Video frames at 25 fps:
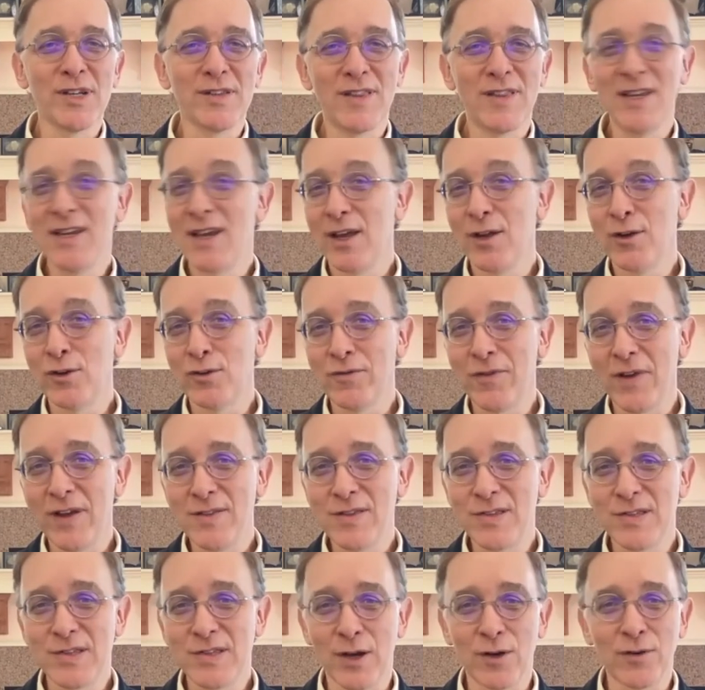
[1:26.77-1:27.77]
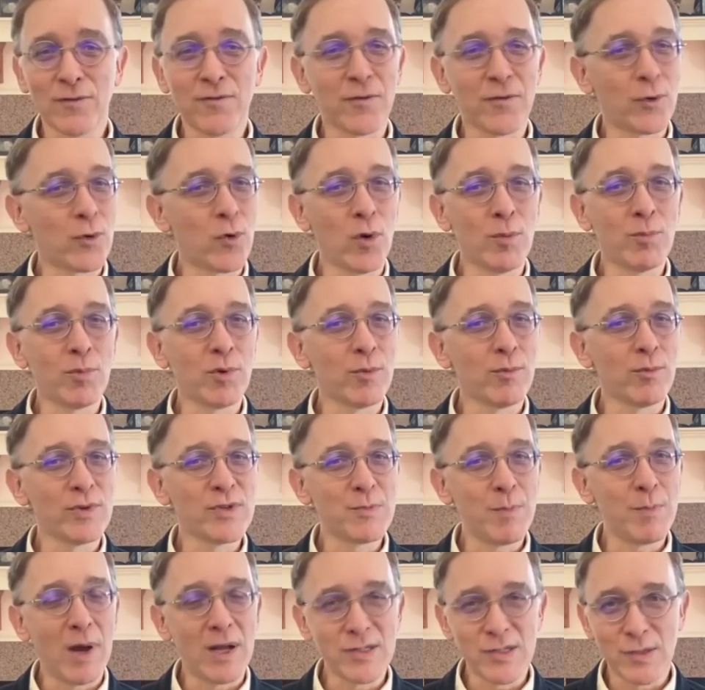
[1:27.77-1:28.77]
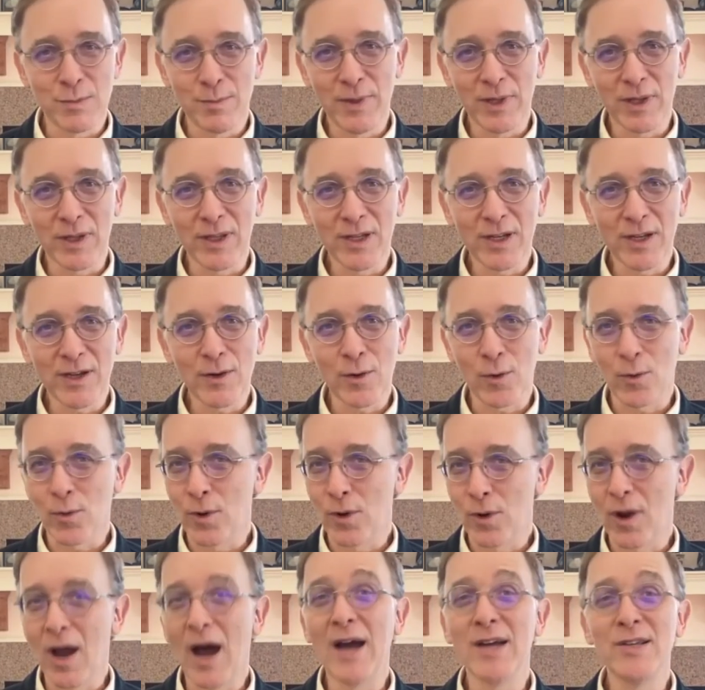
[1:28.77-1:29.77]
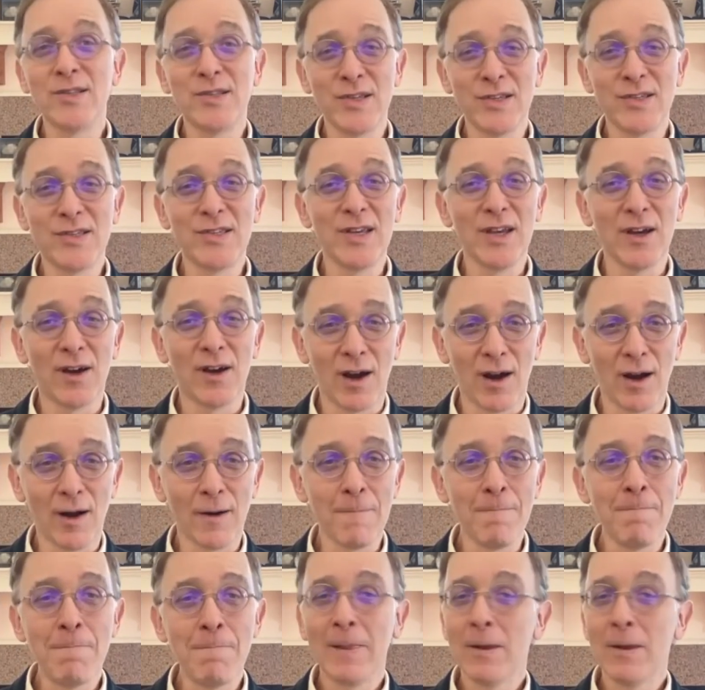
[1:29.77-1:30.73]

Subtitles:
the Interfaith Center for Corporate Responsibility, or ICCR,